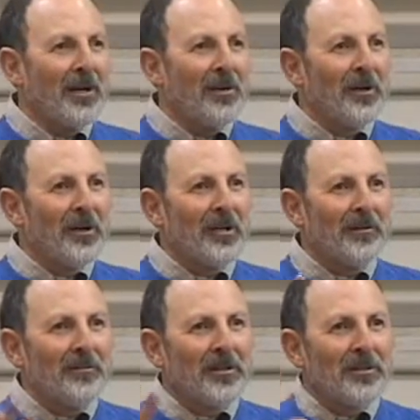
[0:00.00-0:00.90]
going
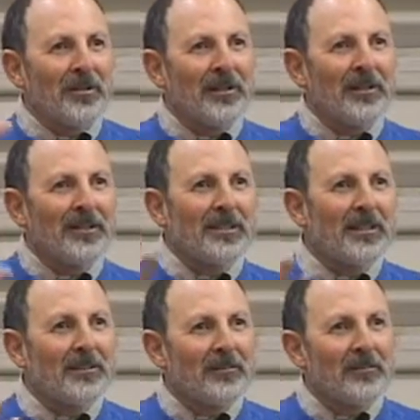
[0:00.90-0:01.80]
up to a
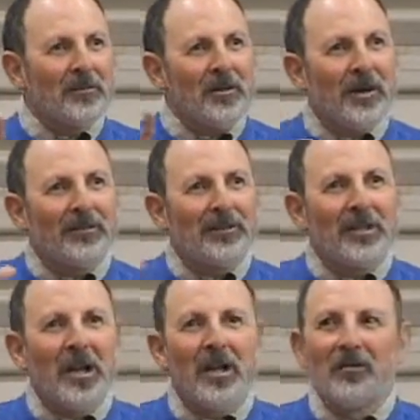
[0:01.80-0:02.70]
seldom traveled
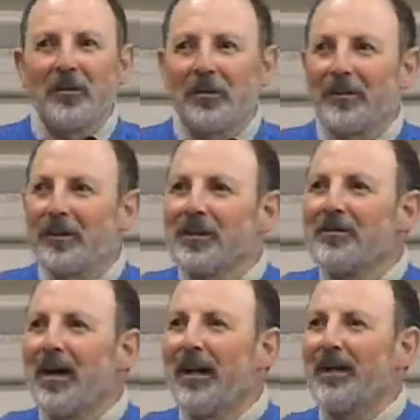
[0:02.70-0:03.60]
wilderness
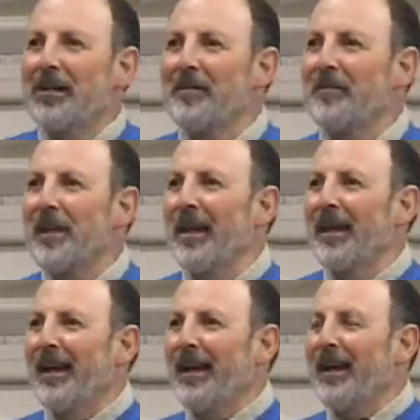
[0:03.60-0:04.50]
valley,
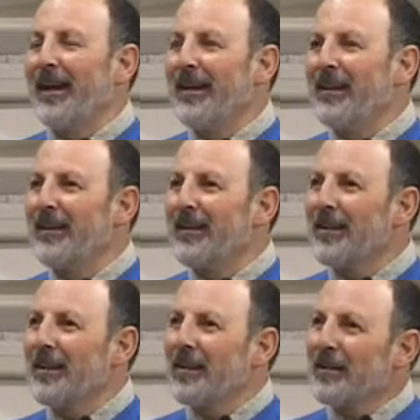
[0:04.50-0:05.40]
and
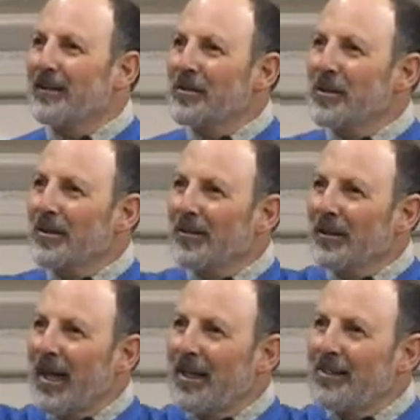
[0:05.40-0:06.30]
there was little
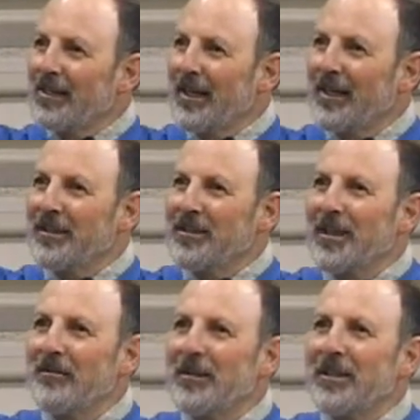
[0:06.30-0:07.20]
cascades
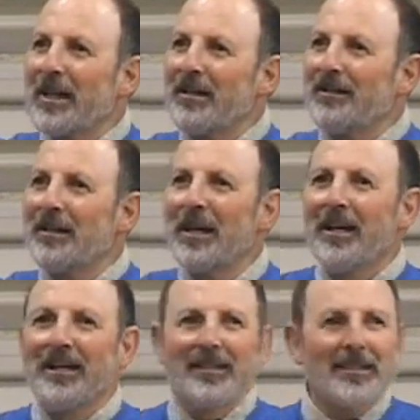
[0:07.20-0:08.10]
coming down
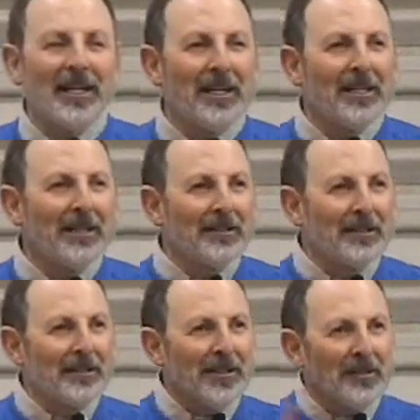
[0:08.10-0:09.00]
the side of the
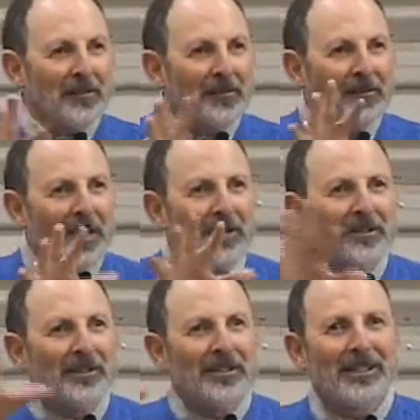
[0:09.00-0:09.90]
hills, and it was
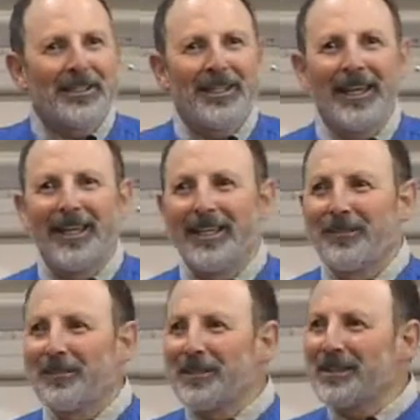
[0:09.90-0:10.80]
flowers, and it
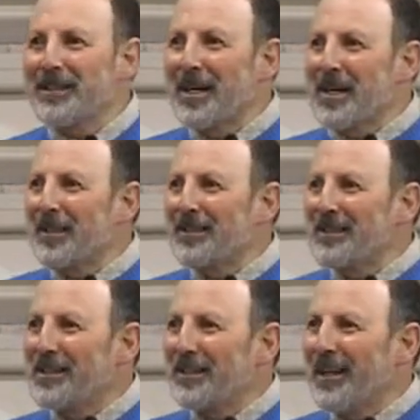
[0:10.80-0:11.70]
was
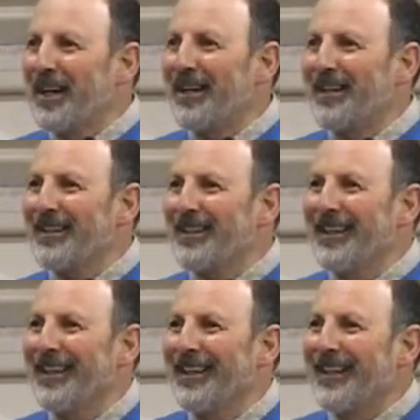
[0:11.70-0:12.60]
in July, and
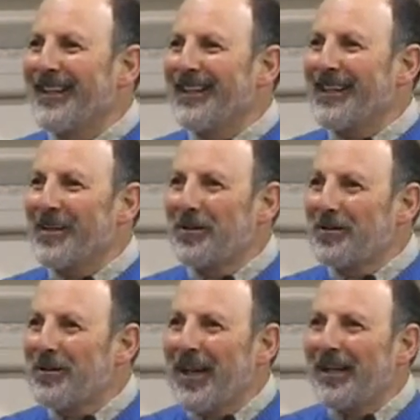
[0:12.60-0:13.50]
the whole
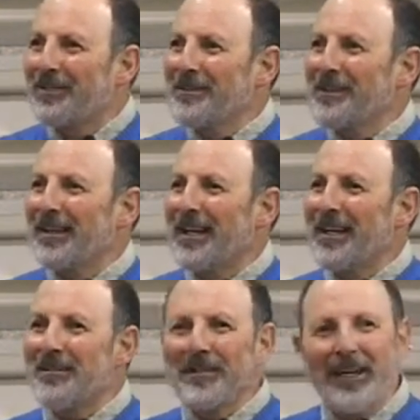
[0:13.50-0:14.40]
valley was
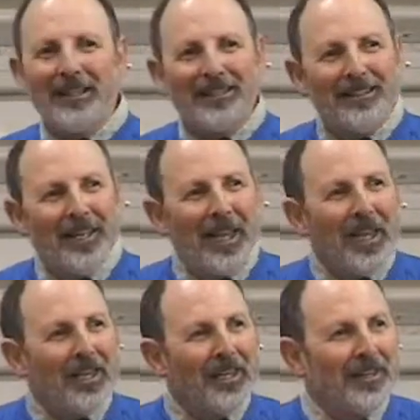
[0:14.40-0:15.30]
alive, and I could
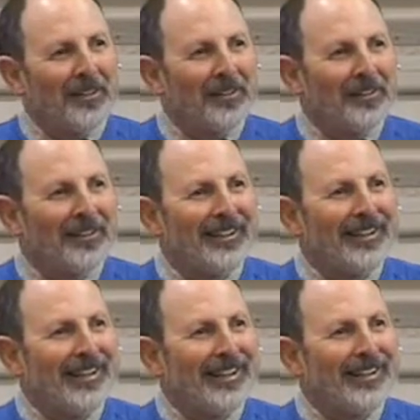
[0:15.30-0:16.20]
hear
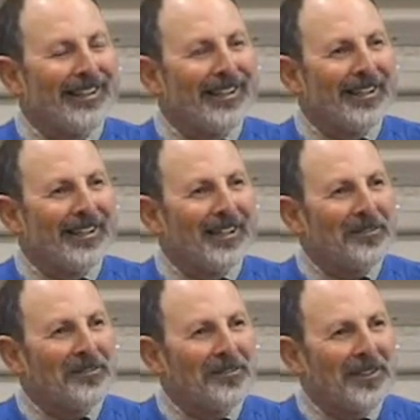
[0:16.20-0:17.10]
and
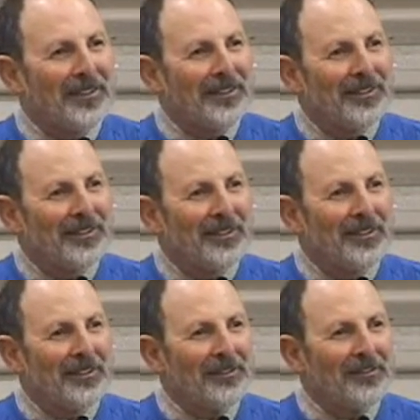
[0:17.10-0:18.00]
feel
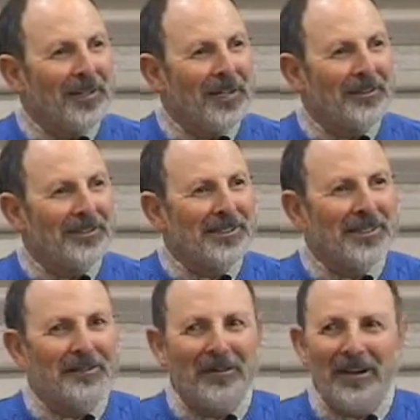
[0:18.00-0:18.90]
all the flowers and
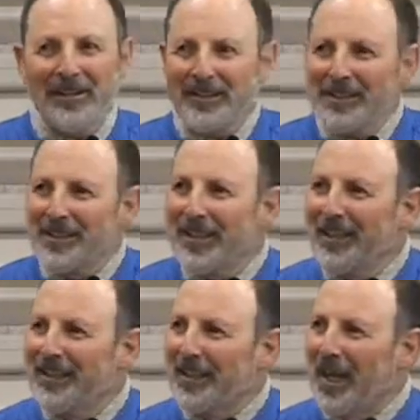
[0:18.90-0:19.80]
the rocks
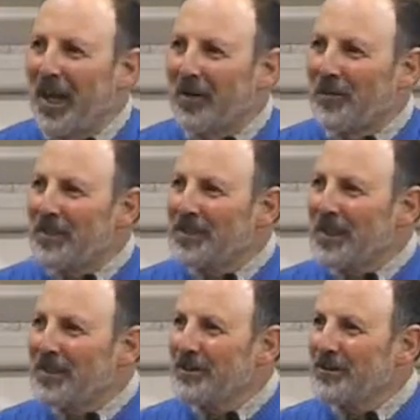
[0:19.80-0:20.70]
singing with a
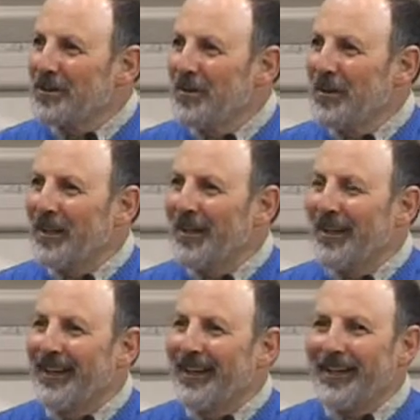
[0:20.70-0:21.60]
sense of joy.
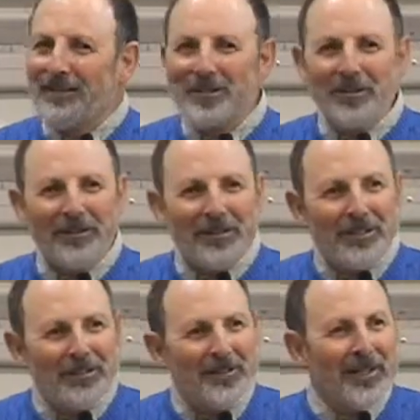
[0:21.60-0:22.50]
And I'm sure
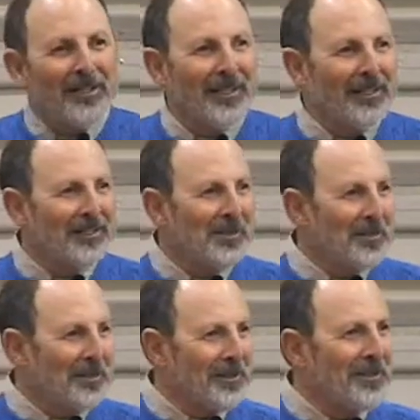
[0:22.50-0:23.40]
that you've had that
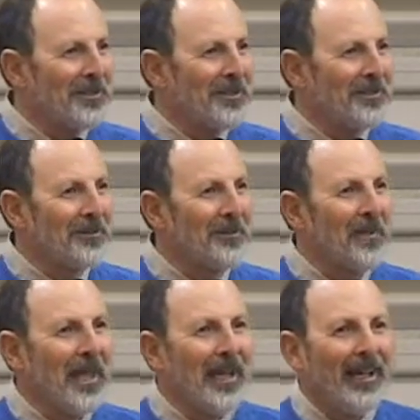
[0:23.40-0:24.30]
experience too.
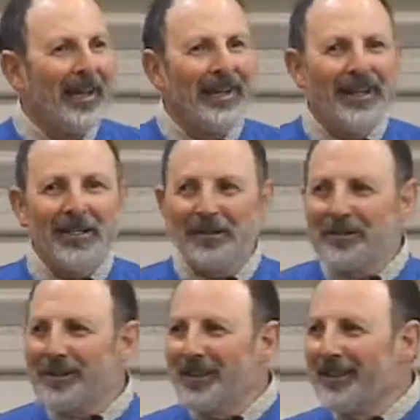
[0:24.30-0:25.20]
And I
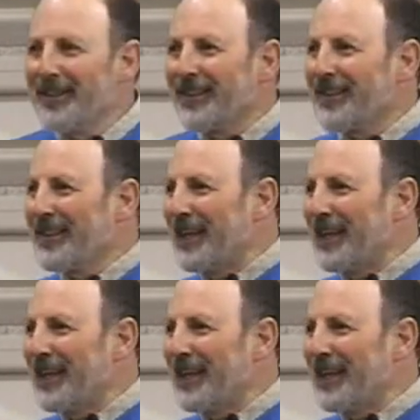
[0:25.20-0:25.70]
don't see the